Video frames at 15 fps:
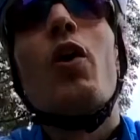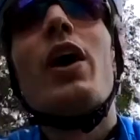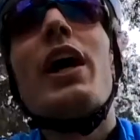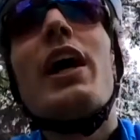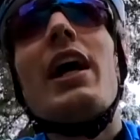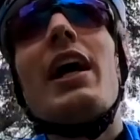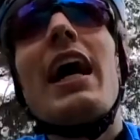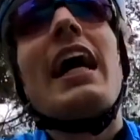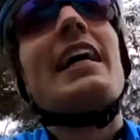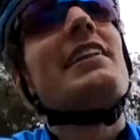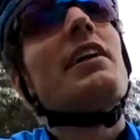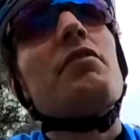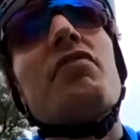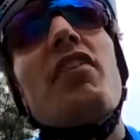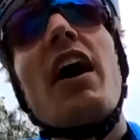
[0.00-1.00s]
I
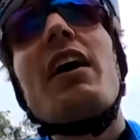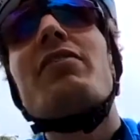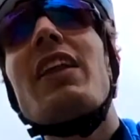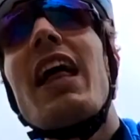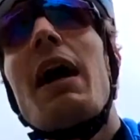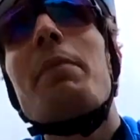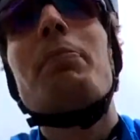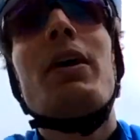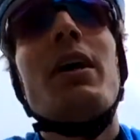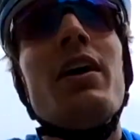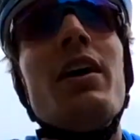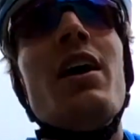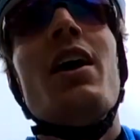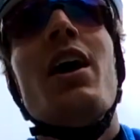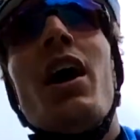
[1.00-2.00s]
did 5 laps
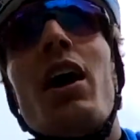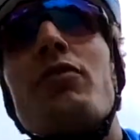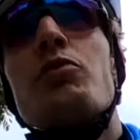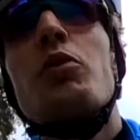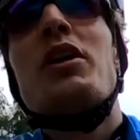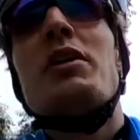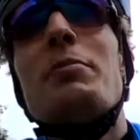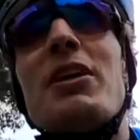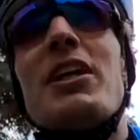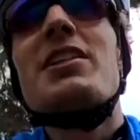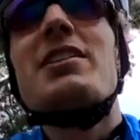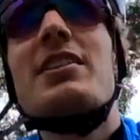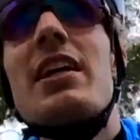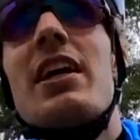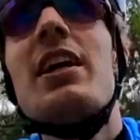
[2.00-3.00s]
of 20
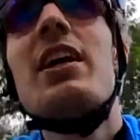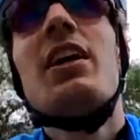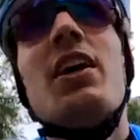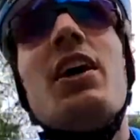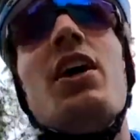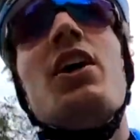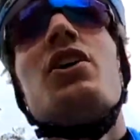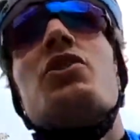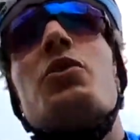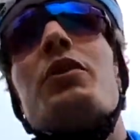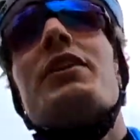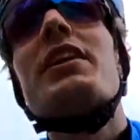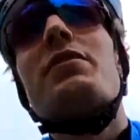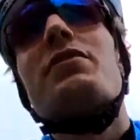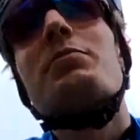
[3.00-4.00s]
minutes, so
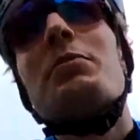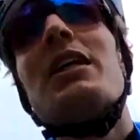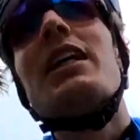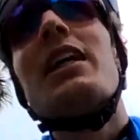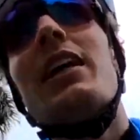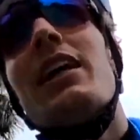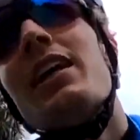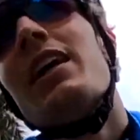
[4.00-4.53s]
it gives me